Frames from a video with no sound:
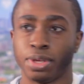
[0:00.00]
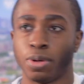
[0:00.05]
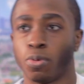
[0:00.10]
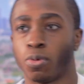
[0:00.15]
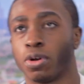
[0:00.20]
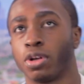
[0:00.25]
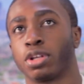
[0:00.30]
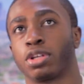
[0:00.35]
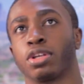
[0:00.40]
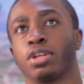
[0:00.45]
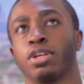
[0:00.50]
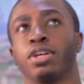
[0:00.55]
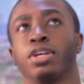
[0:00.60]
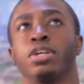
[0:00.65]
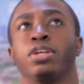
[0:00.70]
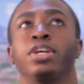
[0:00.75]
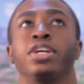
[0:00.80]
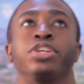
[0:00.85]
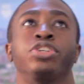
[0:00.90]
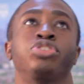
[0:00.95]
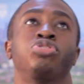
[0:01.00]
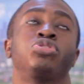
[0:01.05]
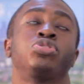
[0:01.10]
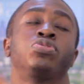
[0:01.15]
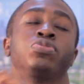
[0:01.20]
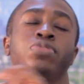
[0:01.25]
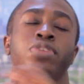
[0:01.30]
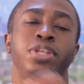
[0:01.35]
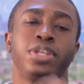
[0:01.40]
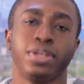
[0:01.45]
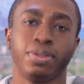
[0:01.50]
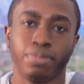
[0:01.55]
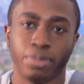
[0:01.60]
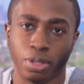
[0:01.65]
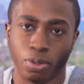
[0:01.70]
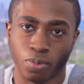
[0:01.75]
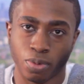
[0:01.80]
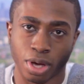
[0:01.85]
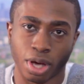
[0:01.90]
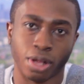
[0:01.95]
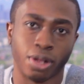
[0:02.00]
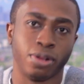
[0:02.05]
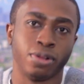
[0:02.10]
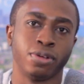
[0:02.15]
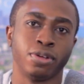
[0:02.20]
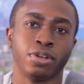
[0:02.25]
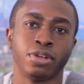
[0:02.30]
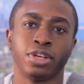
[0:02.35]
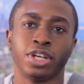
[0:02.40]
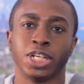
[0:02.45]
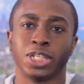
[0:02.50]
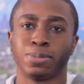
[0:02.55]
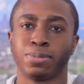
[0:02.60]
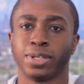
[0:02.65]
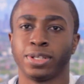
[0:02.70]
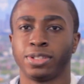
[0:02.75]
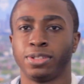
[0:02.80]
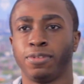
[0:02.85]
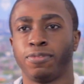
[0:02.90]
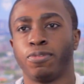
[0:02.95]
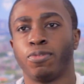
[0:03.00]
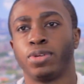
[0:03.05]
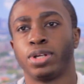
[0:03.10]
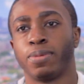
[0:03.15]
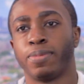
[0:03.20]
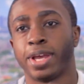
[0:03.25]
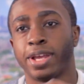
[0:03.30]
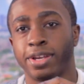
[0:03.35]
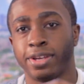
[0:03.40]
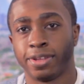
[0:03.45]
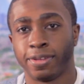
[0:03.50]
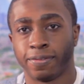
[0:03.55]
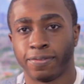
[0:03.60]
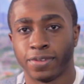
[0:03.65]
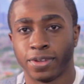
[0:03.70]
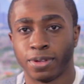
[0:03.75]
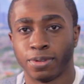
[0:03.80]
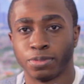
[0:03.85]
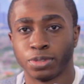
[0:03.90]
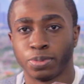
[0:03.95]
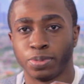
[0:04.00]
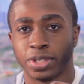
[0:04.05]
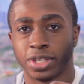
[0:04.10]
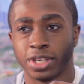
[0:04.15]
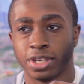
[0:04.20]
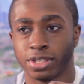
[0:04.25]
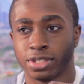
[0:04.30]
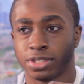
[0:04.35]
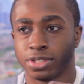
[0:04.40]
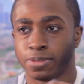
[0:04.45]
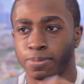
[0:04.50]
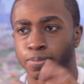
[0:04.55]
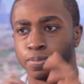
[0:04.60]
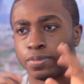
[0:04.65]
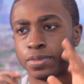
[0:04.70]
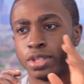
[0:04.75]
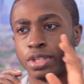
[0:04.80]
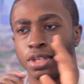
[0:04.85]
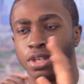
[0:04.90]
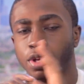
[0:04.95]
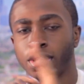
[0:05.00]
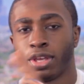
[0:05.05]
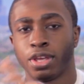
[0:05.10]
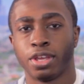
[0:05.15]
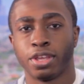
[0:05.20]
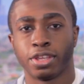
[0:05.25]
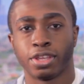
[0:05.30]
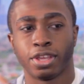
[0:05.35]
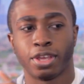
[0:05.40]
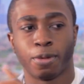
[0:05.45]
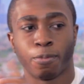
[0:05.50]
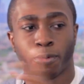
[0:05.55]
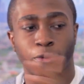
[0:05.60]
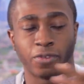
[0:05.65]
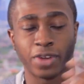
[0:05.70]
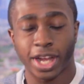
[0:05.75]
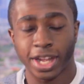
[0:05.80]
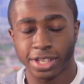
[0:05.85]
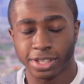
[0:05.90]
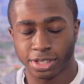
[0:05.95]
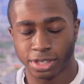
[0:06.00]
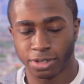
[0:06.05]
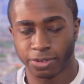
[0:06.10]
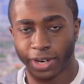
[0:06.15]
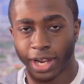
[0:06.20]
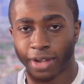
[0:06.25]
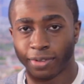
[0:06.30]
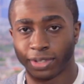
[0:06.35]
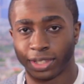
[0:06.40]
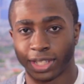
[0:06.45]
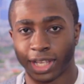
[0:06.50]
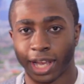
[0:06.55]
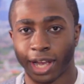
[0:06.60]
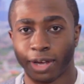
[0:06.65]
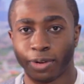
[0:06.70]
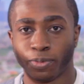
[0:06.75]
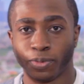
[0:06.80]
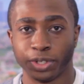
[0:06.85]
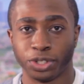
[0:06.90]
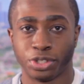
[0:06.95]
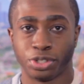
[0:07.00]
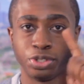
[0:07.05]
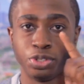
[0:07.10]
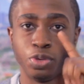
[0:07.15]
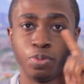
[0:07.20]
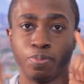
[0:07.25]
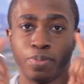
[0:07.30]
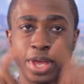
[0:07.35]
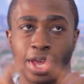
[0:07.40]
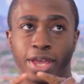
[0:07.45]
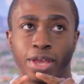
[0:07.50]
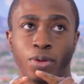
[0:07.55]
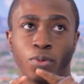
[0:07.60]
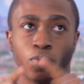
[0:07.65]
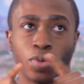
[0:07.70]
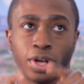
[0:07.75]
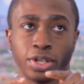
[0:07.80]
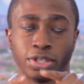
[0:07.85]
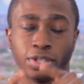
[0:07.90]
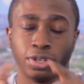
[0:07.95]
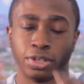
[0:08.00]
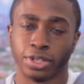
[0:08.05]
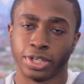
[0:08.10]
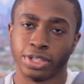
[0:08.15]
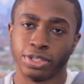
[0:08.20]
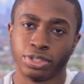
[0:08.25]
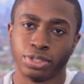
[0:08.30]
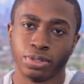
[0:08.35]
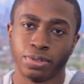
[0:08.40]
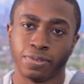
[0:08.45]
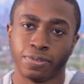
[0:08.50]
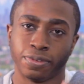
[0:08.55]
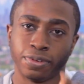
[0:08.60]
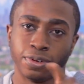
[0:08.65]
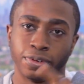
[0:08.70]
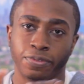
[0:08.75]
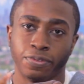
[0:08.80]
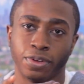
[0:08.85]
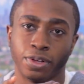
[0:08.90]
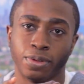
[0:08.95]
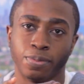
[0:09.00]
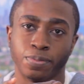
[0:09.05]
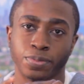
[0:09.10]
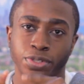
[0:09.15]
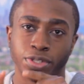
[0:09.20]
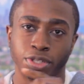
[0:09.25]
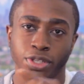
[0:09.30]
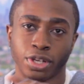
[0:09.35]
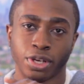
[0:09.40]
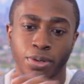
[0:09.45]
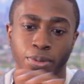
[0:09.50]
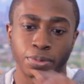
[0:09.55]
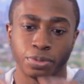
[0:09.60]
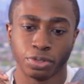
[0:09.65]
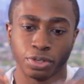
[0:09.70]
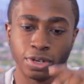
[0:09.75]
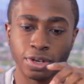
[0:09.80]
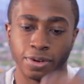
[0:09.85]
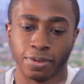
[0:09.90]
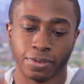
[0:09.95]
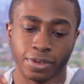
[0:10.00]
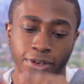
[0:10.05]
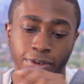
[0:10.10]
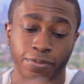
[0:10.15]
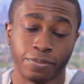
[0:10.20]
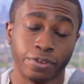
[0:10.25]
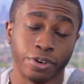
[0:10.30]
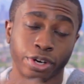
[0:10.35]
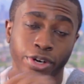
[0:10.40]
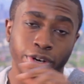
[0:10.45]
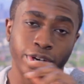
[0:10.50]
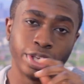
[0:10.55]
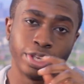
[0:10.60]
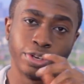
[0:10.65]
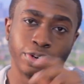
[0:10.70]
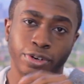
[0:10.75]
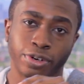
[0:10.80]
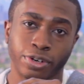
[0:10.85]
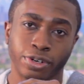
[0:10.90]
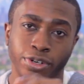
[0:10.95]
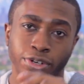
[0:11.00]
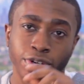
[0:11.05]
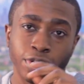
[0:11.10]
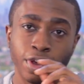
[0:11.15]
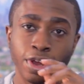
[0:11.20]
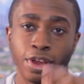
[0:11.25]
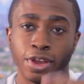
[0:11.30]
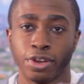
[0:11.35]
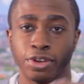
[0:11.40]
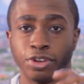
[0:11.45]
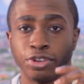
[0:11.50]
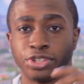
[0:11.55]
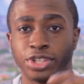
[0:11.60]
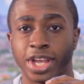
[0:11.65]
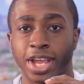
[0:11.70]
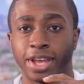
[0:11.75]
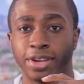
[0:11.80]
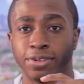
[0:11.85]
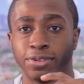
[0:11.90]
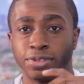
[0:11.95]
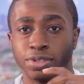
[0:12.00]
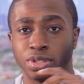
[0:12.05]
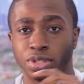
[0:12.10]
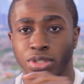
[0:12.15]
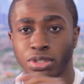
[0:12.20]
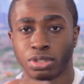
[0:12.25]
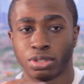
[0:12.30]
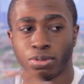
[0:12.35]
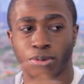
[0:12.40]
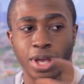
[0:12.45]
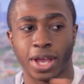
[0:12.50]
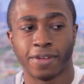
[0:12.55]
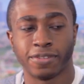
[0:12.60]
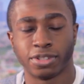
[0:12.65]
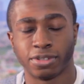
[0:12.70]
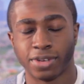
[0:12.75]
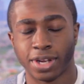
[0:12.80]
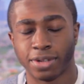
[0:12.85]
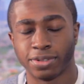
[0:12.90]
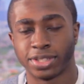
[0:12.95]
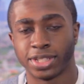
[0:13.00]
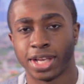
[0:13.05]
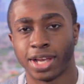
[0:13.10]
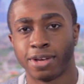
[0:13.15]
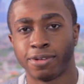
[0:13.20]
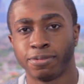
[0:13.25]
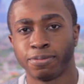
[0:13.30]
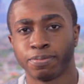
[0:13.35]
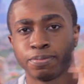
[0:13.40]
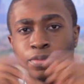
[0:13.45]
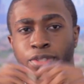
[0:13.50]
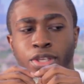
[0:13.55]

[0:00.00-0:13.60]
they work extremely well, especially for when I'm editing films, because it provides surround sound, which you may want to look into for your films, you know, configuring your channels to have surround sound.